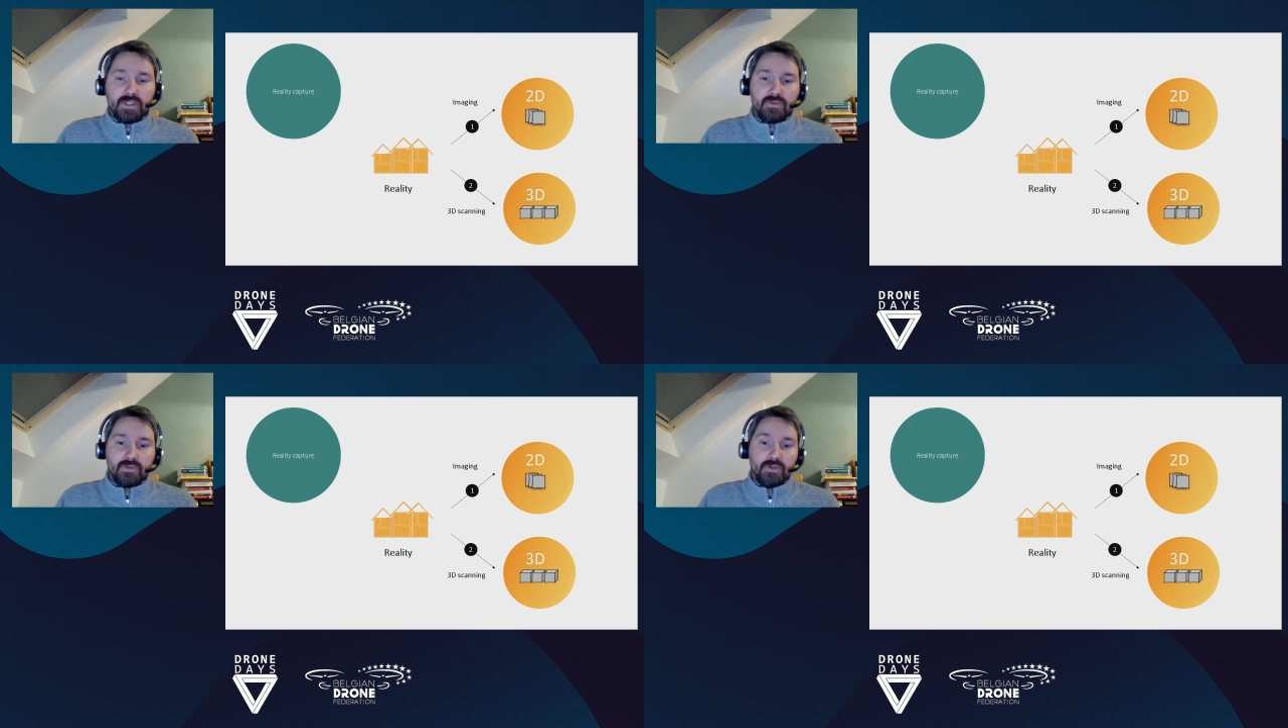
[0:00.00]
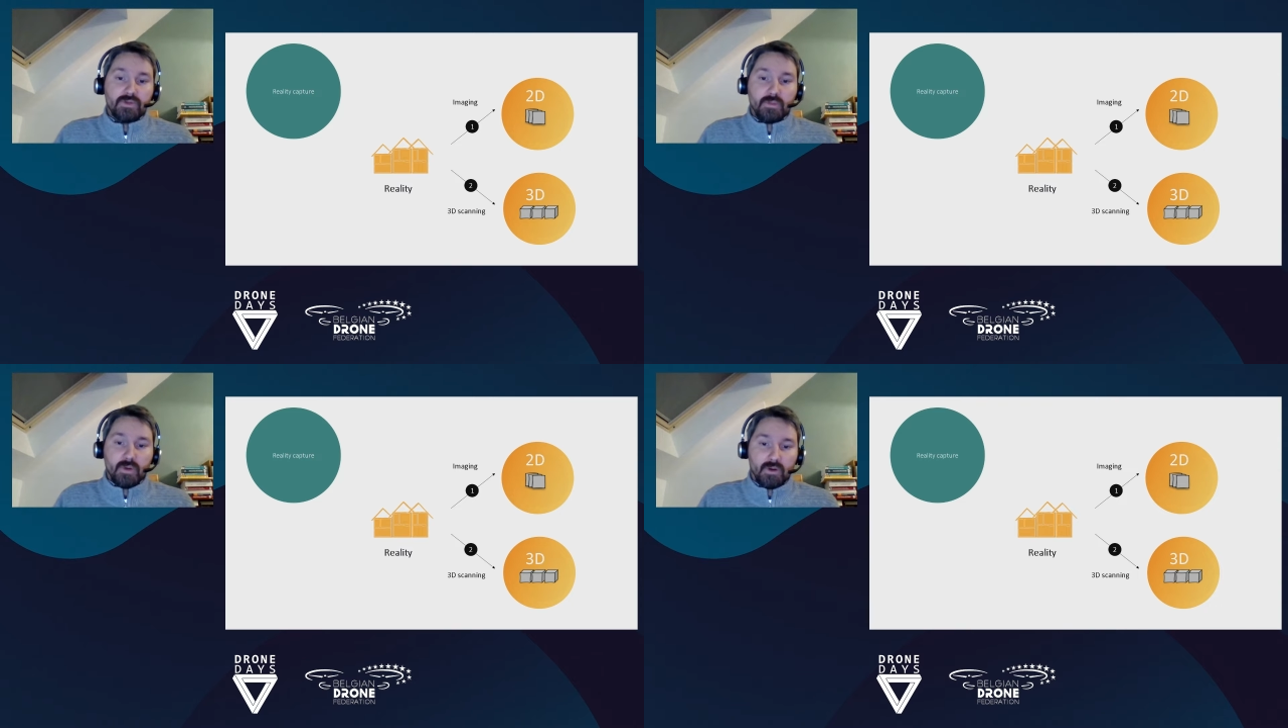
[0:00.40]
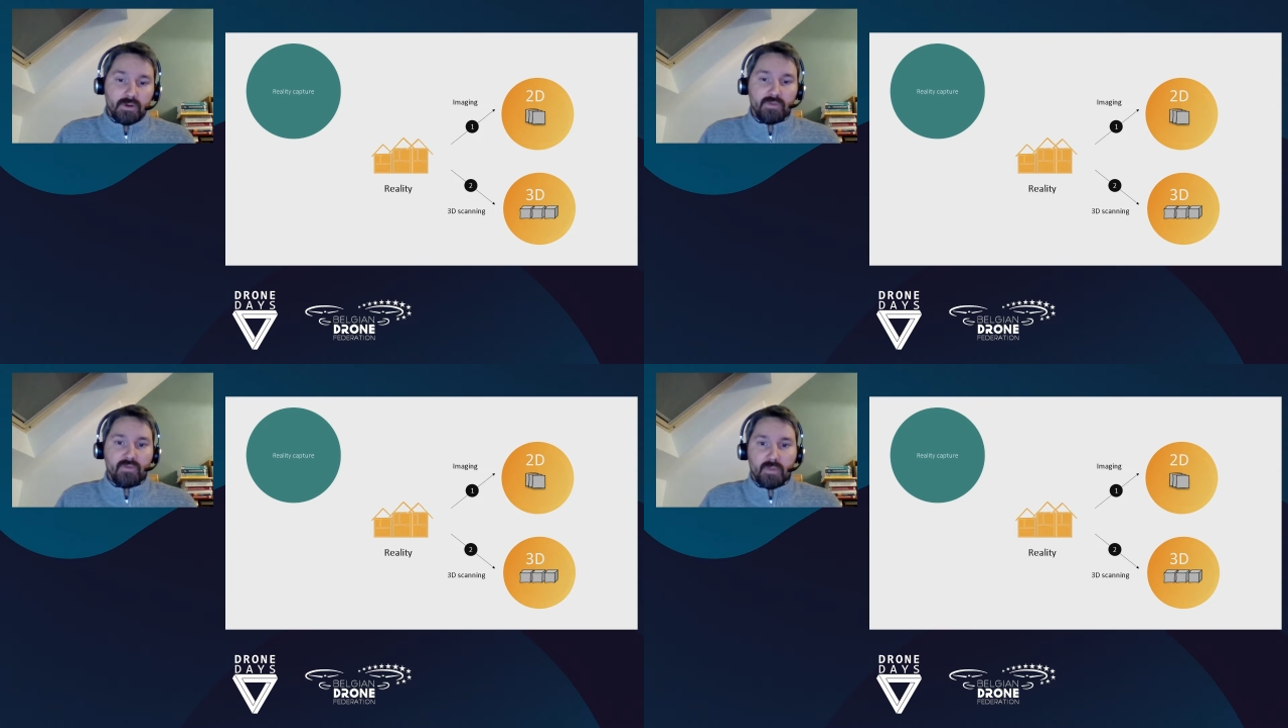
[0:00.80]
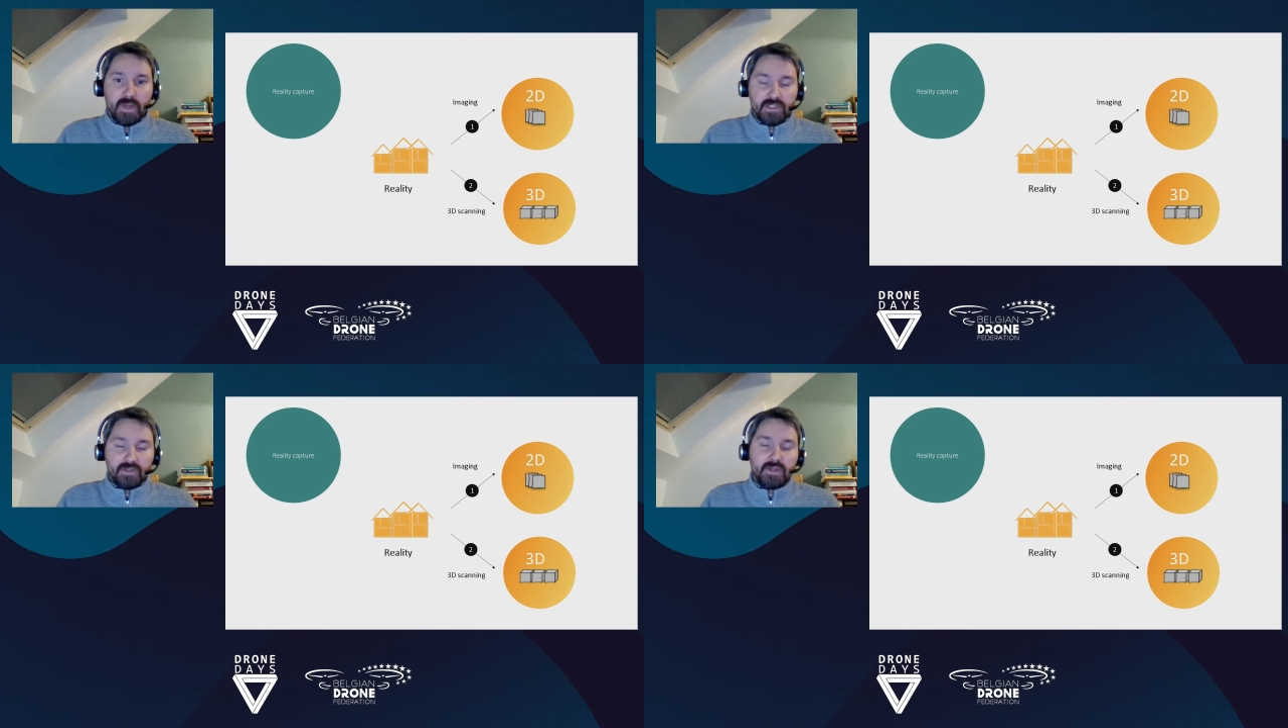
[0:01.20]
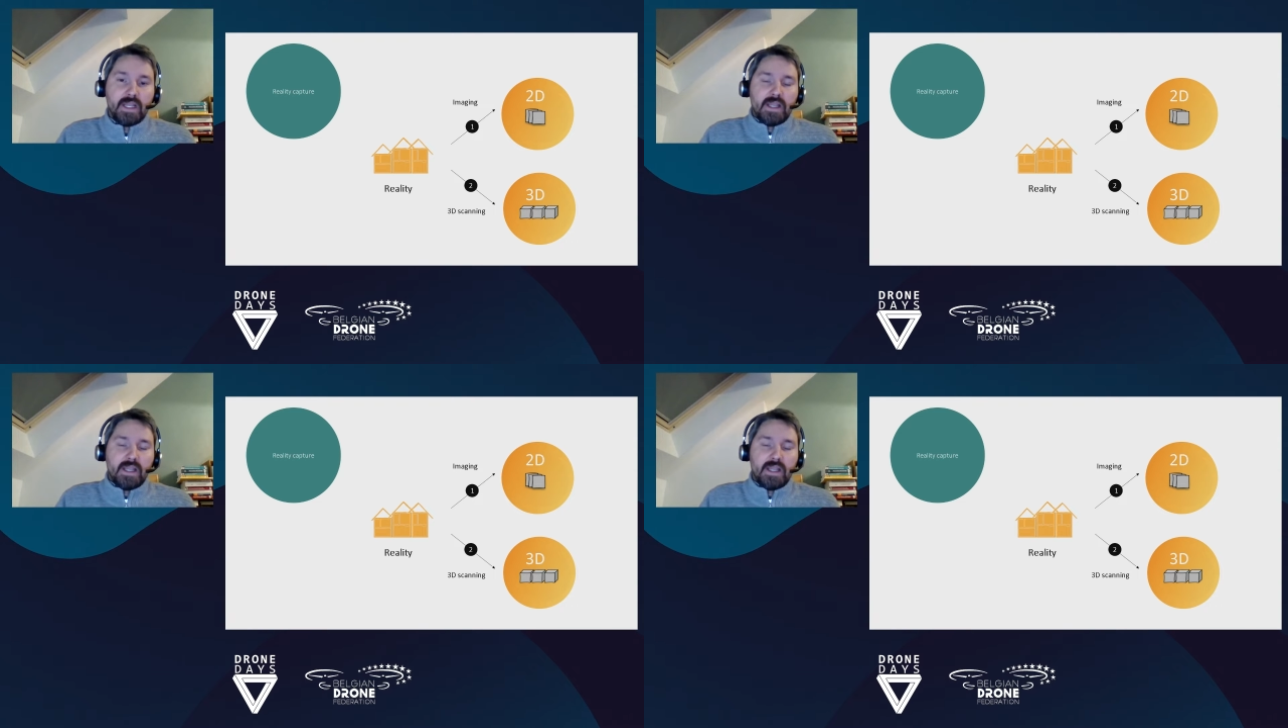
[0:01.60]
into usable information.